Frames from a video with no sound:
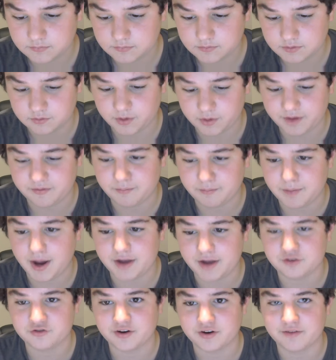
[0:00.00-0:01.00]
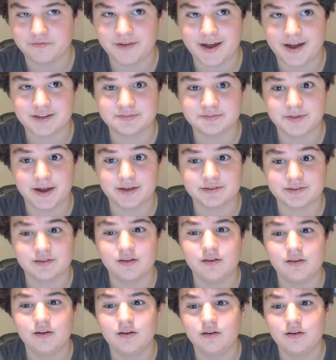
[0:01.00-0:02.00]
Do I have a Mine Train Fast Pass?
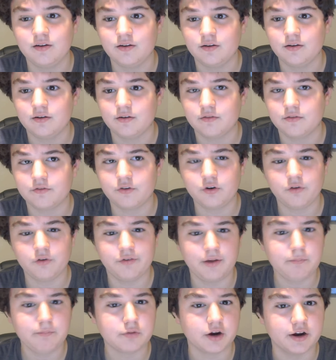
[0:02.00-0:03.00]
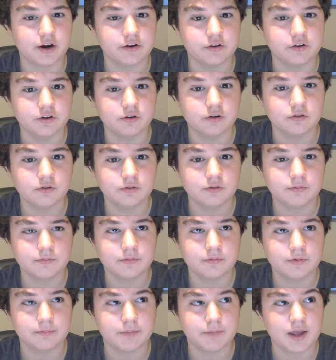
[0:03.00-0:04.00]
For November, I do.
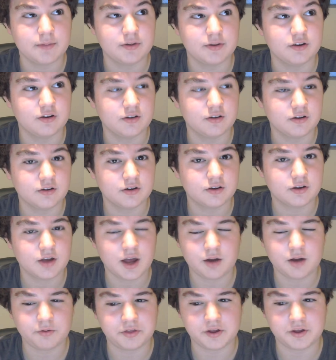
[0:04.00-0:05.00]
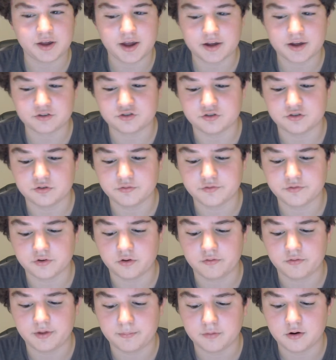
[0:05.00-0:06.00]
Maybe. I don't think I actually do for
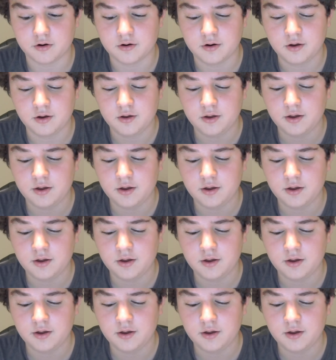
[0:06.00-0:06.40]
November.